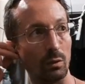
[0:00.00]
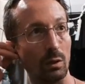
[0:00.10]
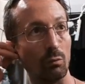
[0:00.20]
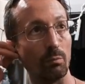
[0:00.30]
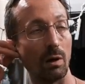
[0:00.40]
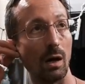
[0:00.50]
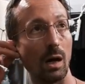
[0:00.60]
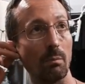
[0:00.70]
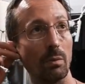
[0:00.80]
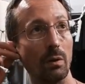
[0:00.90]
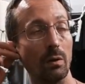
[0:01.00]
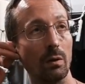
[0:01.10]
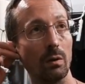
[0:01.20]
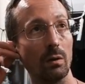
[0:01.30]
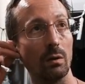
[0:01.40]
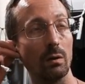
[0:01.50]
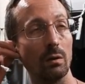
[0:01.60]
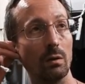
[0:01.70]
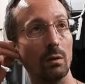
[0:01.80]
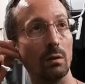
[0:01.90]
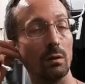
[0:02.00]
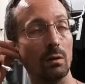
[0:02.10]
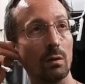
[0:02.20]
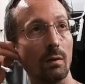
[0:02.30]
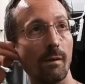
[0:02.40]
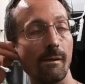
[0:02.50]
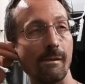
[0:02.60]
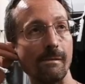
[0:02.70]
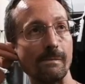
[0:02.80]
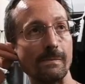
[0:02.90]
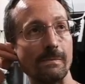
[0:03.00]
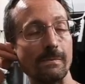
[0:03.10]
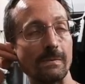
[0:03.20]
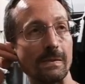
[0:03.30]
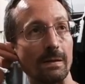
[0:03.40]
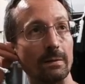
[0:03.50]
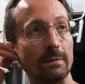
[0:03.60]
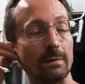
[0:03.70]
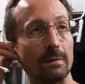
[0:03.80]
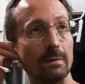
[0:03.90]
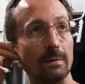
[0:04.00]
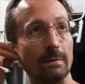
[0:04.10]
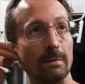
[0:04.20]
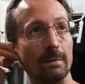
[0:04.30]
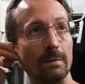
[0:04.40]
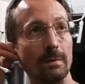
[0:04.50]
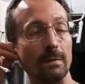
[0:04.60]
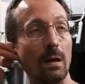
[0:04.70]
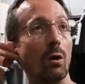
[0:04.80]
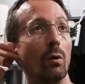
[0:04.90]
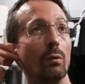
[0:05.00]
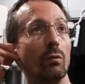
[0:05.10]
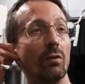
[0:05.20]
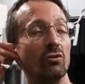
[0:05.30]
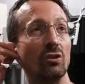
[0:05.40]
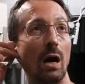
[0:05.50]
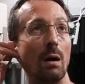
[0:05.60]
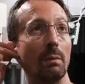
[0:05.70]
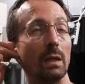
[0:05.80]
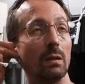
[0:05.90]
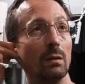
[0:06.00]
He would pop. It was a hunter. No, it was a shaman.